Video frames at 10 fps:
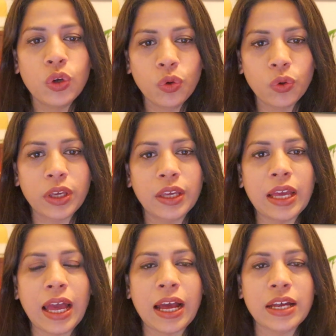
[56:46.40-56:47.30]

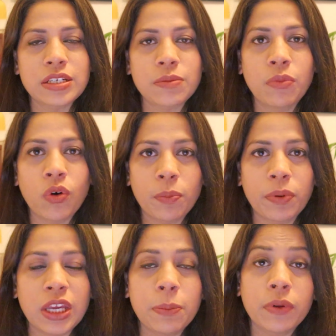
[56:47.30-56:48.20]
looking at more
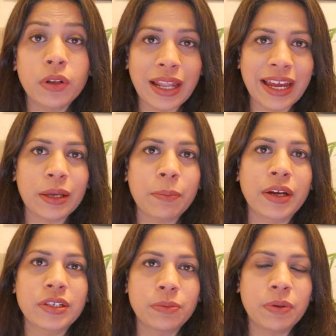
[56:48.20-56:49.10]
people,
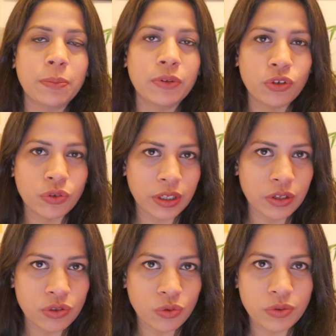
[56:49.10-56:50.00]
like-minded people you can
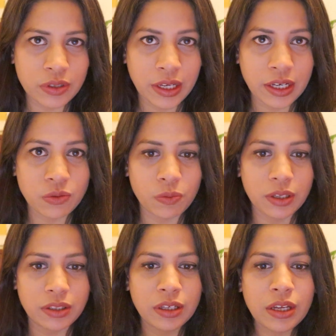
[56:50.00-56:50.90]
associate
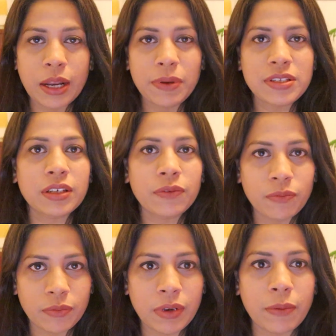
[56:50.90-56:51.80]
with, and basically
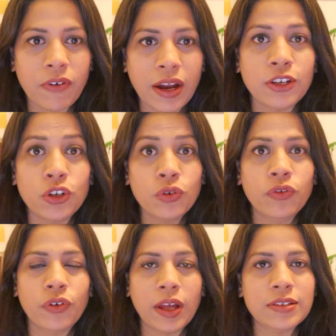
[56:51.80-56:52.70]
find new
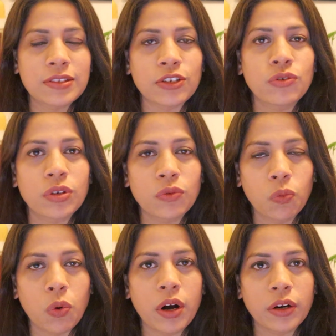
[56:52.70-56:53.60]
friends that you
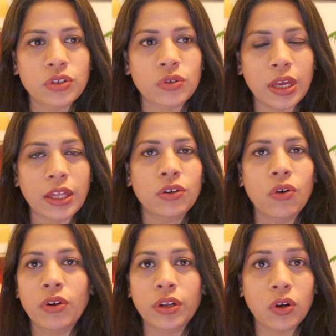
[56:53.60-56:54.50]
can work together
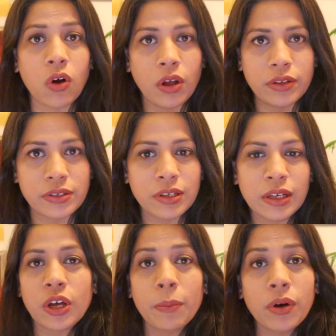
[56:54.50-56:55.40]
on a cause.
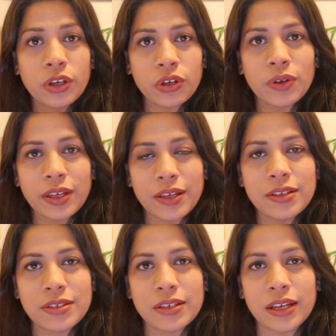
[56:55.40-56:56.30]
Now Mercury
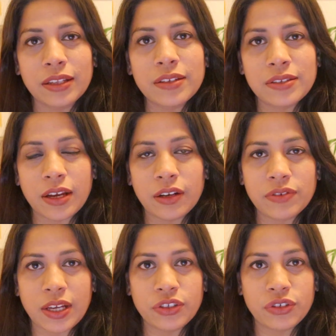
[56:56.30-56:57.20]
is in the sign
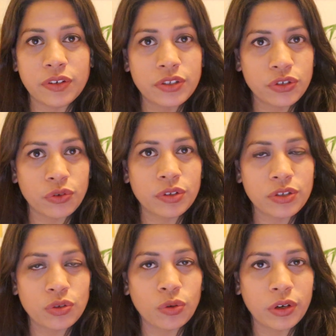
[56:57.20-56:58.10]
of Sagittarius during
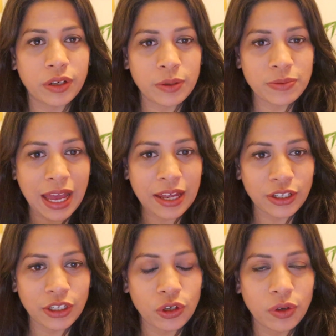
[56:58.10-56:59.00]
the solar eclipse and
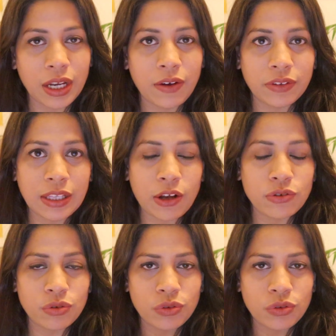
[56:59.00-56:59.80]
in your 11th house, so